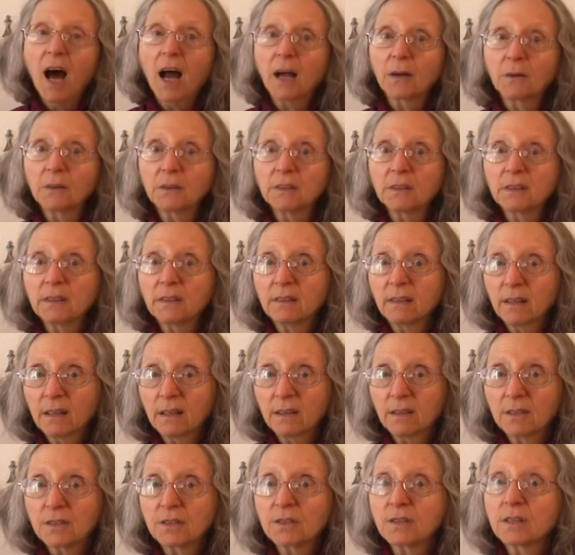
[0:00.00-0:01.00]
I really
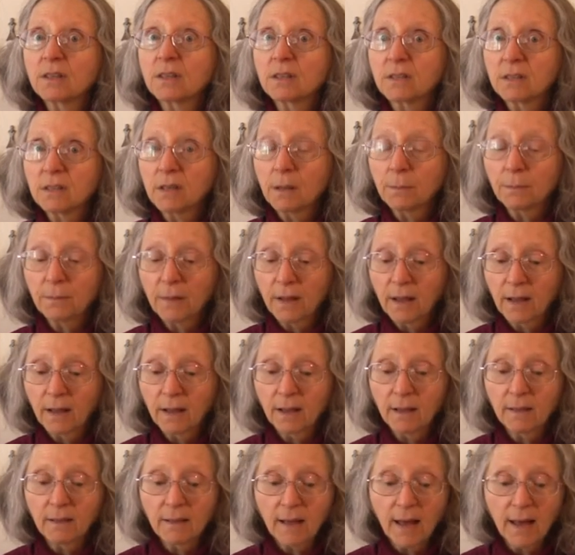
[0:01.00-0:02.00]
think there's
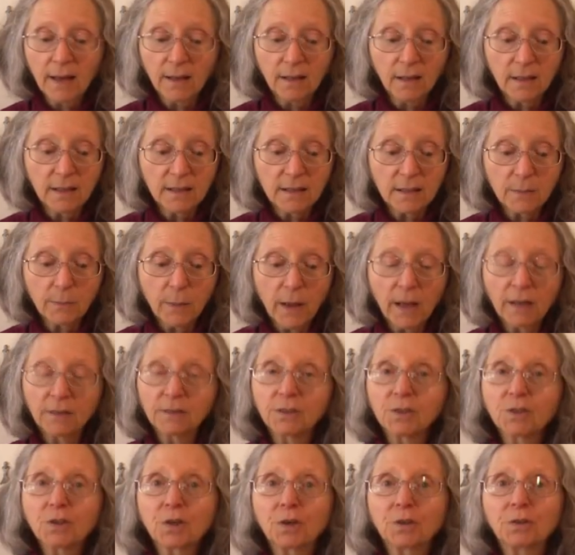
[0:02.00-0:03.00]
something that is
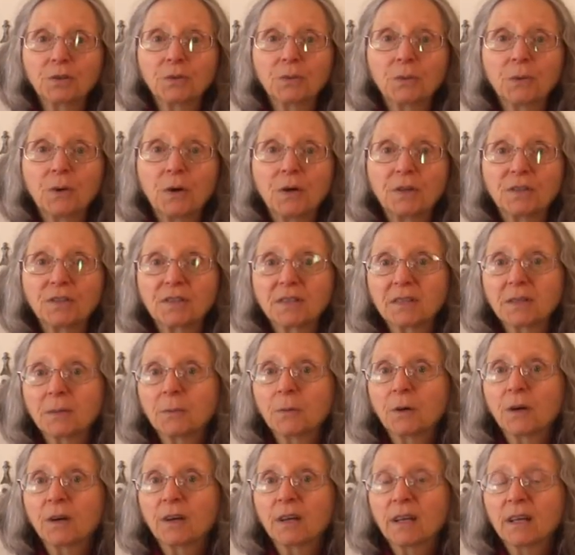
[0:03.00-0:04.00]
bound to turn you on
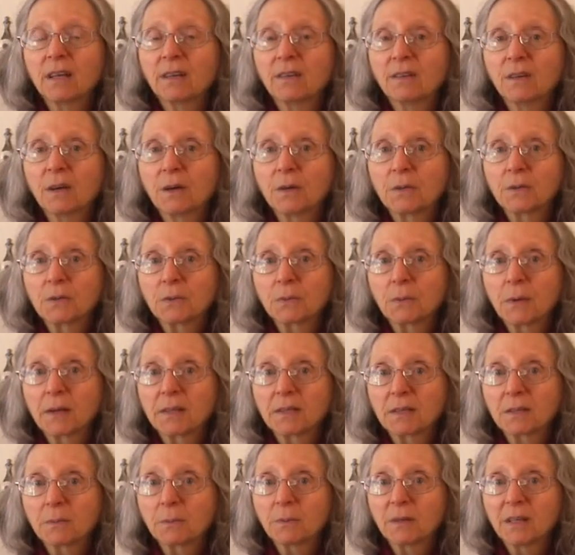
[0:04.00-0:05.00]
somewhere in those
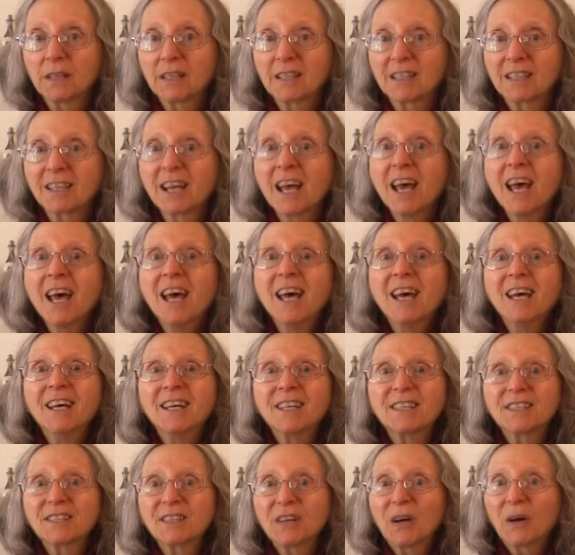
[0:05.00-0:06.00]
recipes.
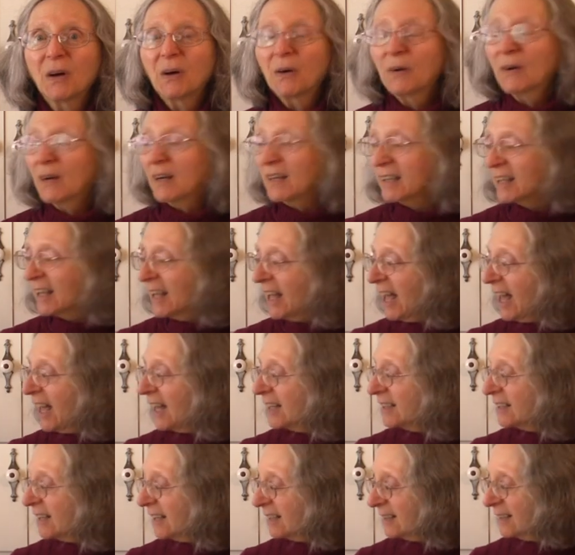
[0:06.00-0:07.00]
So
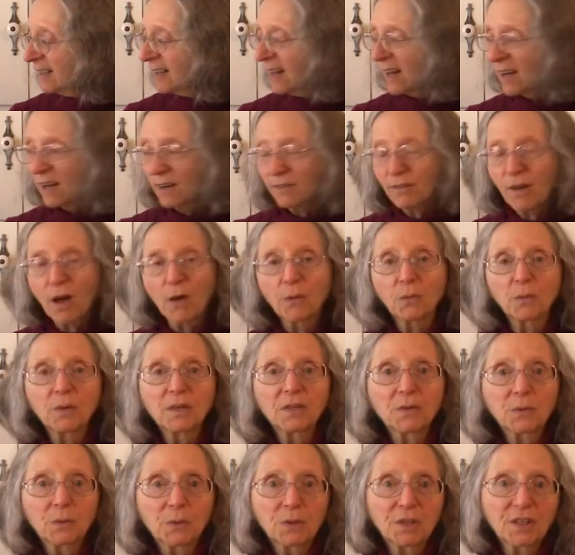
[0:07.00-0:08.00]
again, and then I've got
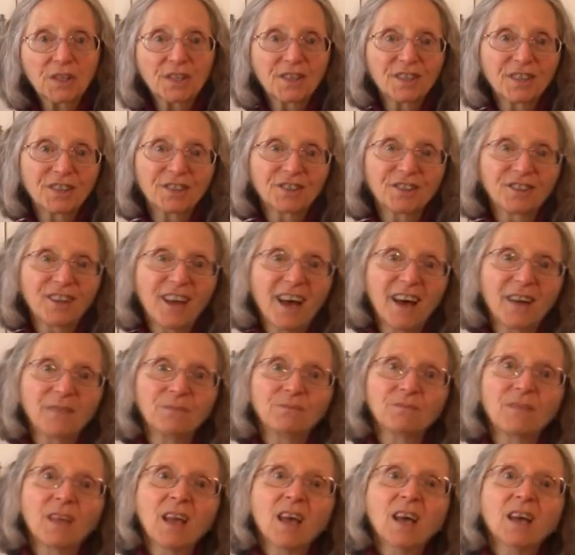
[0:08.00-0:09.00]
resources under
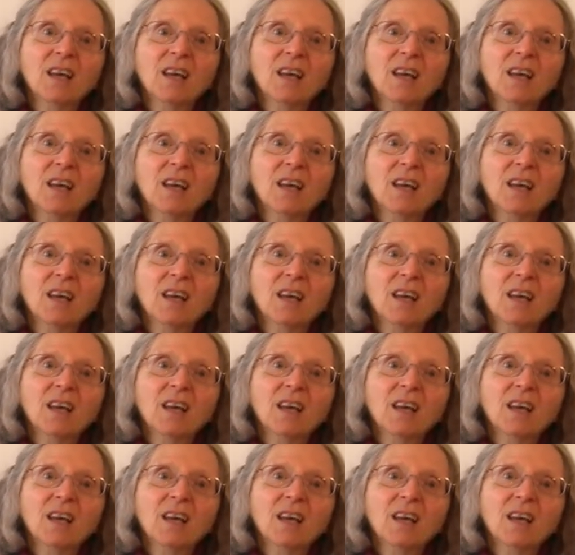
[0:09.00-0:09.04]
that.